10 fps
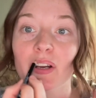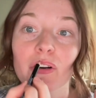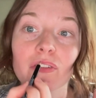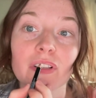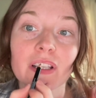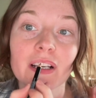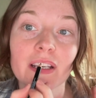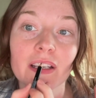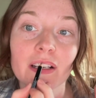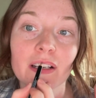
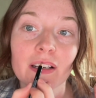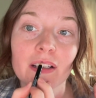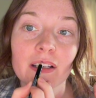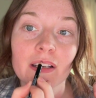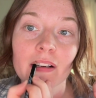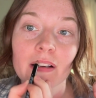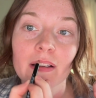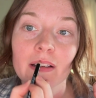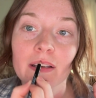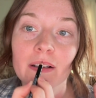overlining.
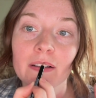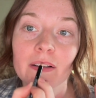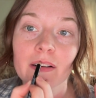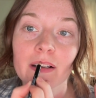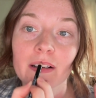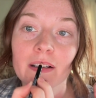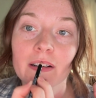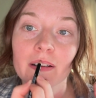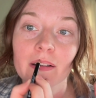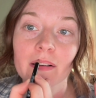I don't know how.